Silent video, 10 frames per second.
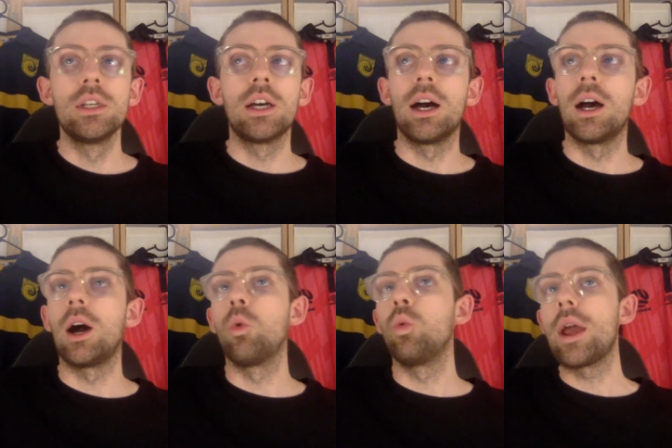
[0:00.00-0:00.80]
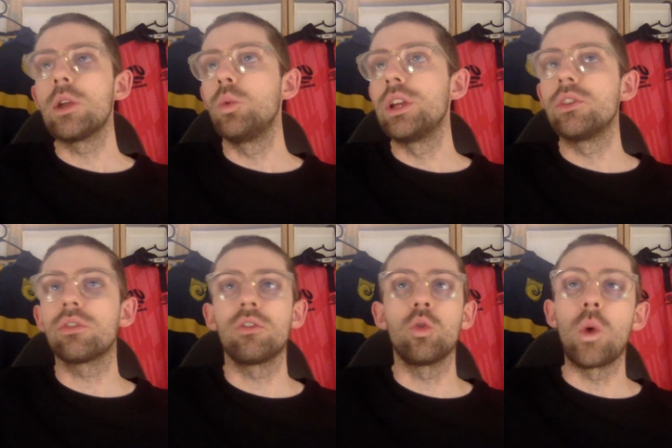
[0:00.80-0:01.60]
Away wins
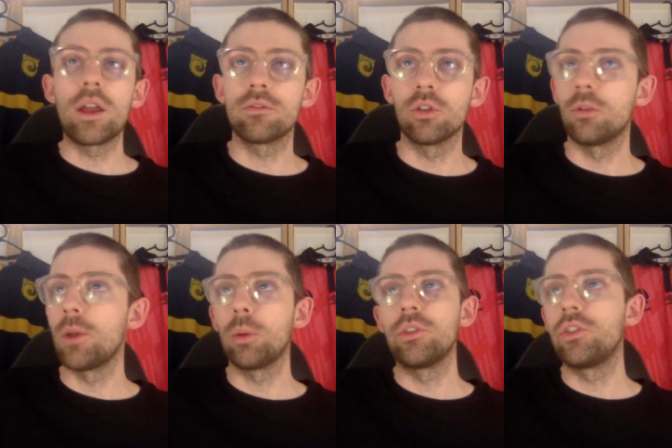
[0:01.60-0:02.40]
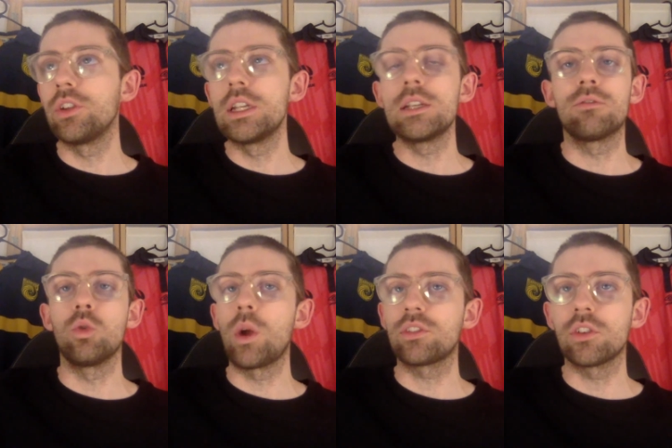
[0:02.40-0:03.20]
for Melbourne City, for
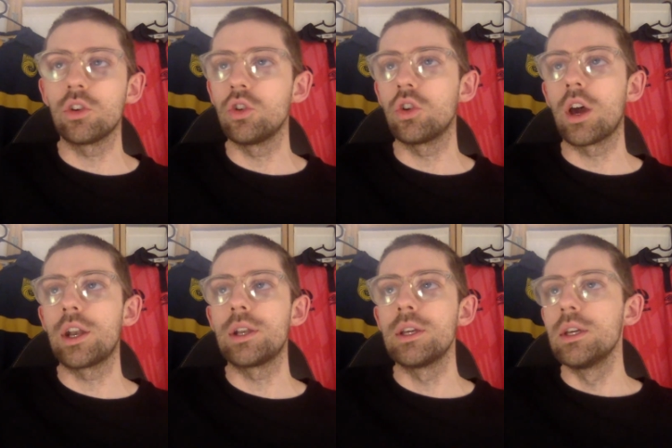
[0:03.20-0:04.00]
Western United.